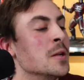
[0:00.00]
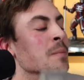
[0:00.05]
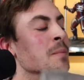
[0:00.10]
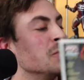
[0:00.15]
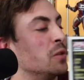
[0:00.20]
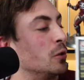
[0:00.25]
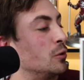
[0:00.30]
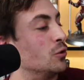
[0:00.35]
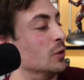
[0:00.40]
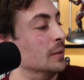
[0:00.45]

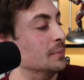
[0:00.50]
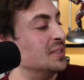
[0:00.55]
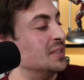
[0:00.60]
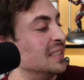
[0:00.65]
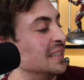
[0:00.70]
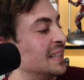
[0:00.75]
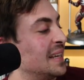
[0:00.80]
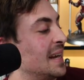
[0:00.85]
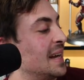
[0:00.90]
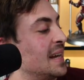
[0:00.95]
The
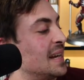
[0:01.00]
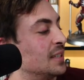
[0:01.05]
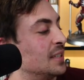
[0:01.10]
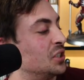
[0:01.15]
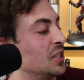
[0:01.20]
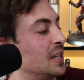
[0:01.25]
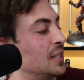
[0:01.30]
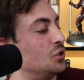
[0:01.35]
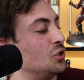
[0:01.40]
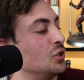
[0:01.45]
Crimson Cage,
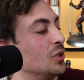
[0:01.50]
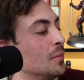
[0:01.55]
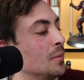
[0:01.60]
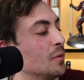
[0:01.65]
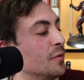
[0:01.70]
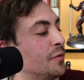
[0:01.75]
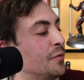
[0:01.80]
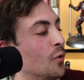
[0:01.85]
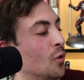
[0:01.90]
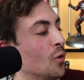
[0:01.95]
issue
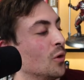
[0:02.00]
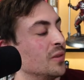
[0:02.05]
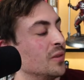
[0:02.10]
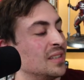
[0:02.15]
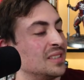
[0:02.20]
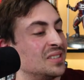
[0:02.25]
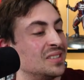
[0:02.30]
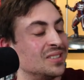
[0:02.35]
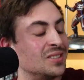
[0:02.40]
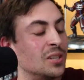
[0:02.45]
number four.
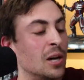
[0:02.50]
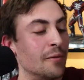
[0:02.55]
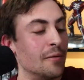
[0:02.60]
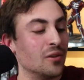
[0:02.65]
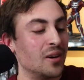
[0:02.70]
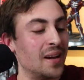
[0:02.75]
This is cover